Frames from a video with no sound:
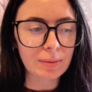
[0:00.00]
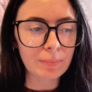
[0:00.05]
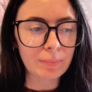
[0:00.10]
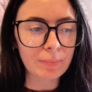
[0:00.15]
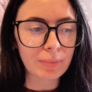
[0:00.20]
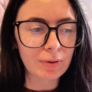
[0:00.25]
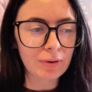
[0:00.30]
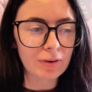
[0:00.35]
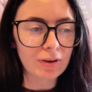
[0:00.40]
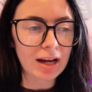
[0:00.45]

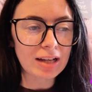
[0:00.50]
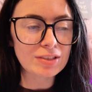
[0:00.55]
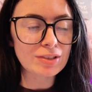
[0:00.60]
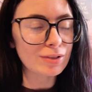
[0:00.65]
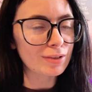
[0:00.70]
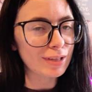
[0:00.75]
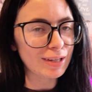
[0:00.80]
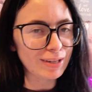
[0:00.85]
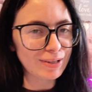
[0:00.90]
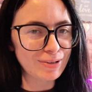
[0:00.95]
but I
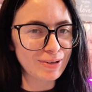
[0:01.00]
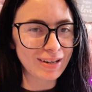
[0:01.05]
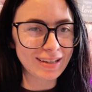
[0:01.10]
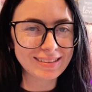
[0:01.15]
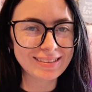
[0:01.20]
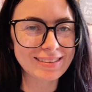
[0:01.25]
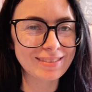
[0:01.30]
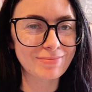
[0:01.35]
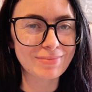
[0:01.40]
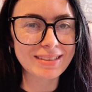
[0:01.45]
don't like
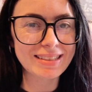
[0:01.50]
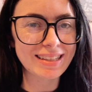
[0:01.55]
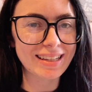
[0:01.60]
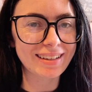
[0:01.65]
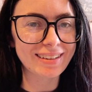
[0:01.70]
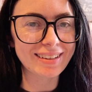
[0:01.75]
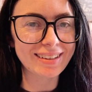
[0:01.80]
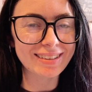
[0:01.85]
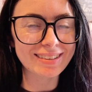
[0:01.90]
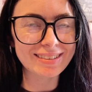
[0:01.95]
wasting
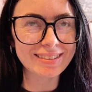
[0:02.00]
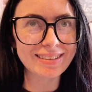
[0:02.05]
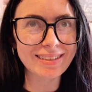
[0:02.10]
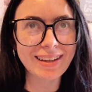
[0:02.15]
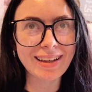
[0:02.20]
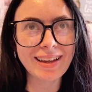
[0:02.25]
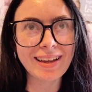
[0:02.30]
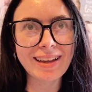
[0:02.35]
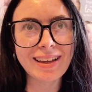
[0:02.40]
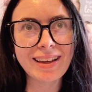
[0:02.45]
materials,
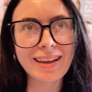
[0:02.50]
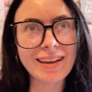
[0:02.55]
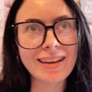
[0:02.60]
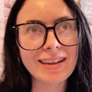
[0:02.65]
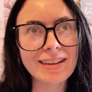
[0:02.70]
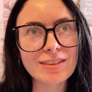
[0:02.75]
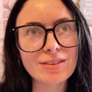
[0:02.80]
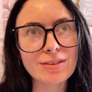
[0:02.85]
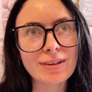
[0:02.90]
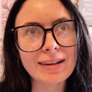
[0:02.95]

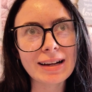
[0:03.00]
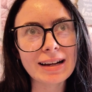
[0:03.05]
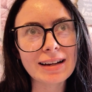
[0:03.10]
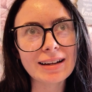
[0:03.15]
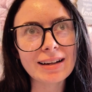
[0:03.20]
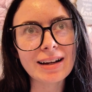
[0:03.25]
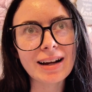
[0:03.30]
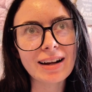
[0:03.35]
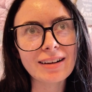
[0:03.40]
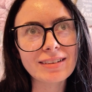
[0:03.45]
so
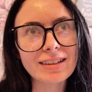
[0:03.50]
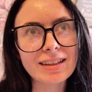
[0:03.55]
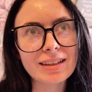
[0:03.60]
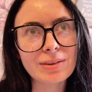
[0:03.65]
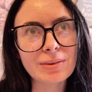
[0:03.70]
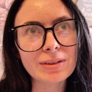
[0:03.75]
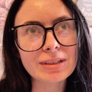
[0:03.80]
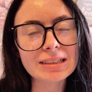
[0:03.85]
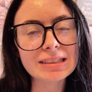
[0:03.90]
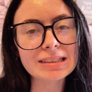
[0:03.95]
I really
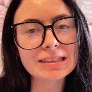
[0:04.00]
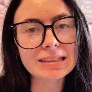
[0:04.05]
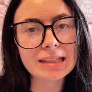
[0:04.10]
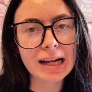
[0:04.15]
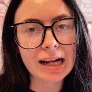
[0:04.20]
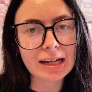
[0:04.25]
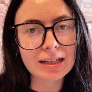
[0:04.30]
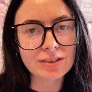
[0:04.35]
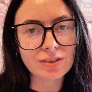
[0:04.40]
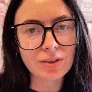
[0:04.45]
want to
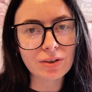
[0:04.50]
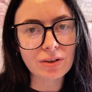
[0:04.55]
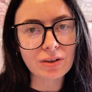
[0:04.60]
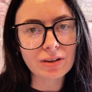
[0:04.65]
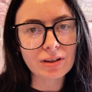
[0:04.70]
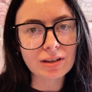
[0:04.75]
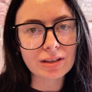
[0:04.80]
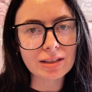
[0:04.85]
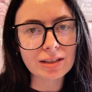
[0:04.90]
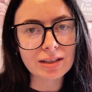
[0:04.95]
decide
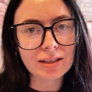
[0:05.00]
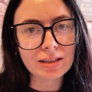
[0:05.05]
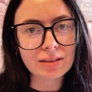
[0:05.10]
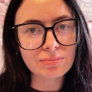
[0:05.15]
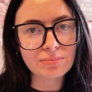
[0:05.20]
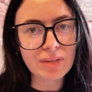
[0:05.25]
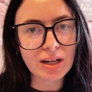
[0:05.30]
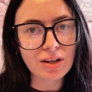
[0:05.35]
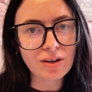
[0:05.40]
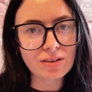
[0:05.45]
on
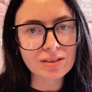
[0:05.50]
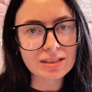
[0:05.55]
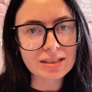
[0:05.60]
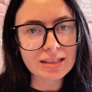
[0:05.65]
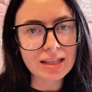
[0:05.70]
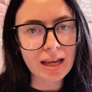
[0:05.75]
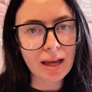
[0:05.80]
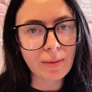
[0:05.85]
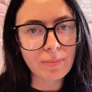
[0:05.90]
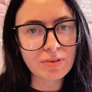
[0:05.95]
my
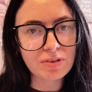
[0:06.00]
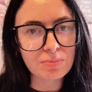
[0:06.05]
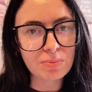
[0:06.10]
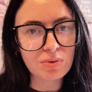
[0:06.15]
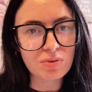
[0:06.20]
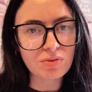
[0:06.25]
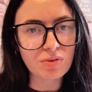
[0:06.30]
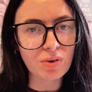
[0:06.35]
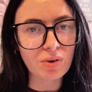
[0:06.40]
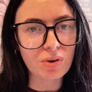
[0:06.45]
concept
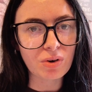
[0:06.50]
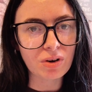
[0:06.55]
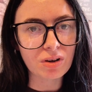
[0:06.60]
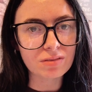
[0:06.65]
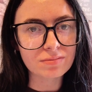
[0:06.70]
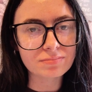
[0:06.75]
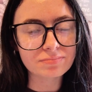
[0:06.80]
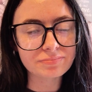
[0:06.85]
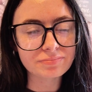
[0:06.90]
before